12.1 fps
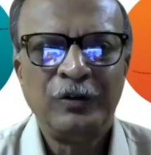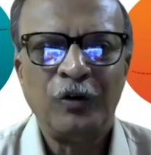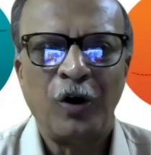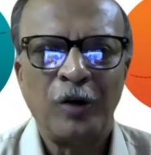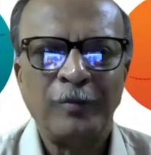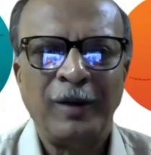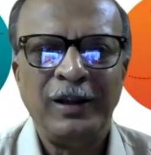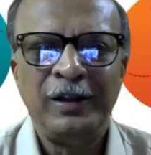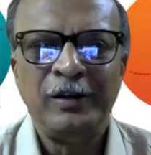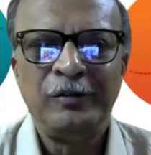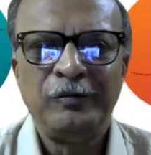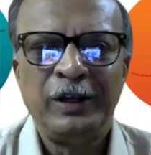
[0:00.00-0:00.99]

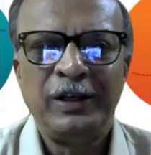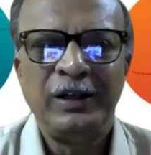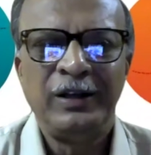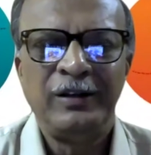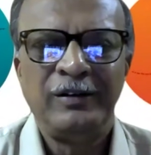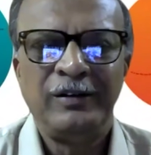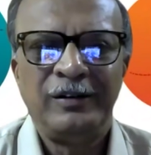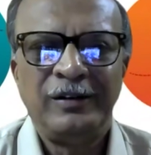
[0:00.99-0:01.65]
Normally, we